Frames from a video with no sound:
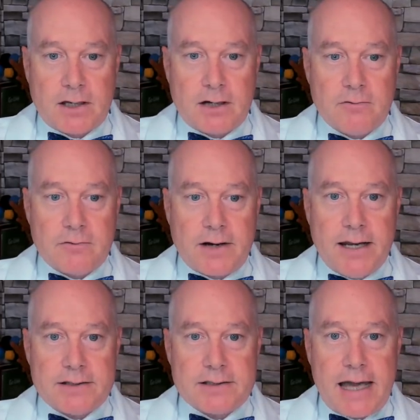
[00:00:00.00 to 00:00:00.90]
All
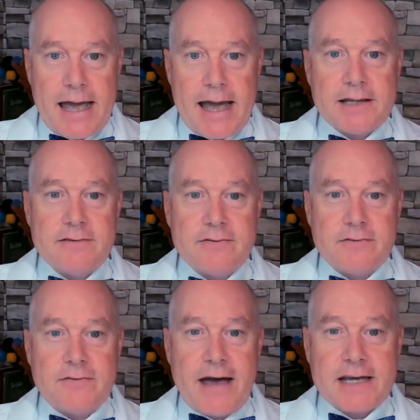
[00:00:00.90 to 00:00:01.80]
right. Active
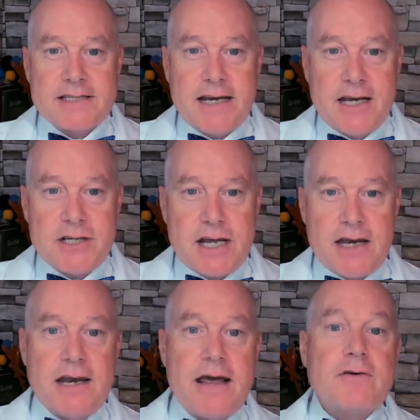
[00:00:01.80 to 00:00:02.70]

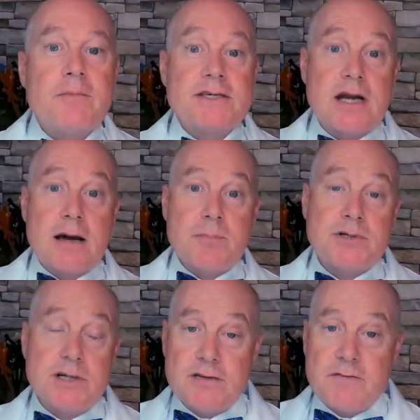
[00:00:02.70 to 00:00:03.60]
vaccination. Never miss an
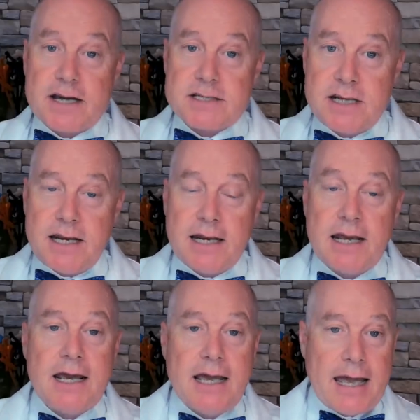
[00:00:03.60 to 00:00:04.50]
opportunity to vaccinate.
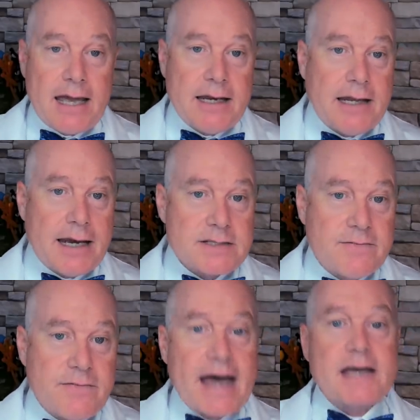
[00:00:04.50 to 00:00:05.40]
And yes,
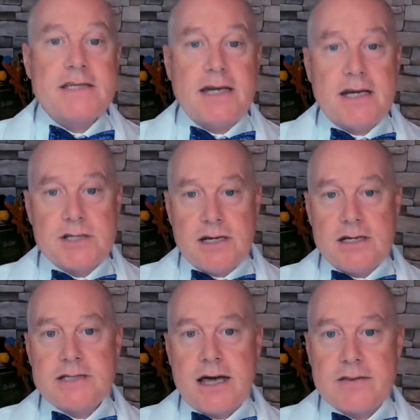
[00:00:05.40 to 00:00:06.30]
vaccination
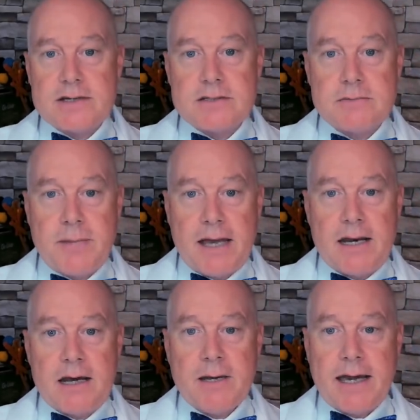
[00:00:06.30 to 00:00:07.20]
is how this
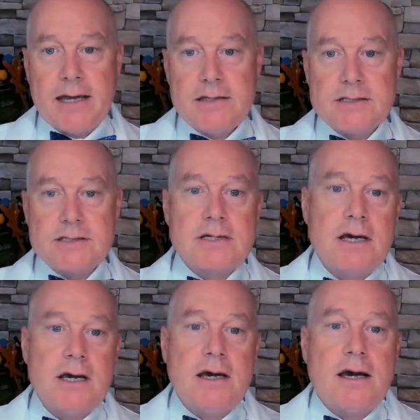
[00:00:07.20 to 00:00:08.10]
pandemic ends.
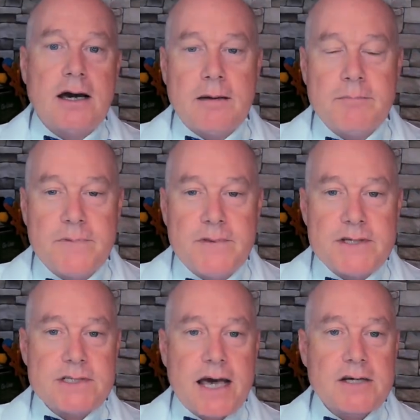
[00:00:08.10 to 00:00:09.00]
Um,
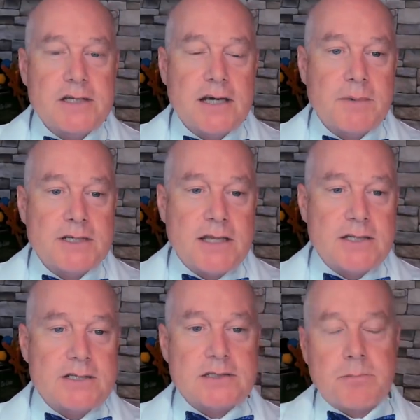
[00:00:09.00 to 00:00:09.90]
this is actually, I'm going to
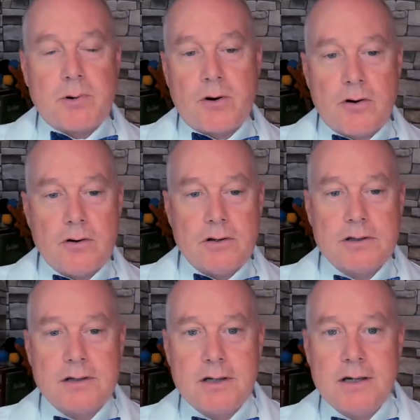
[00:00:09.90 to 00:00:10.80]
say this is a pearl.